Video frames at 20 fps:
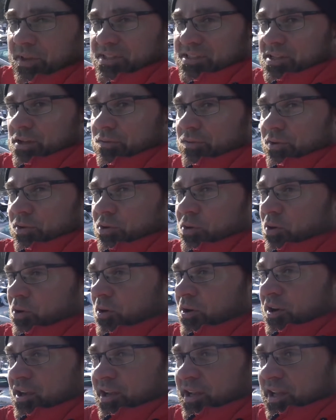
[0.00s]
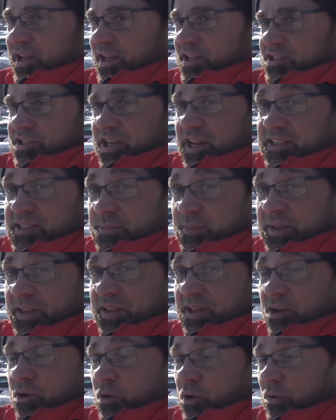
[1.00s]
that stuff in your car. And she has them in
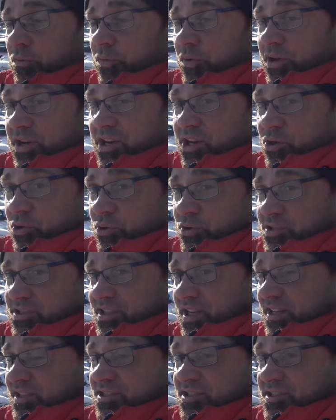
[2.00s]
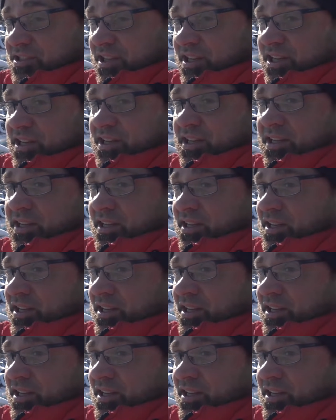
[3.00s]
the car for years, not just like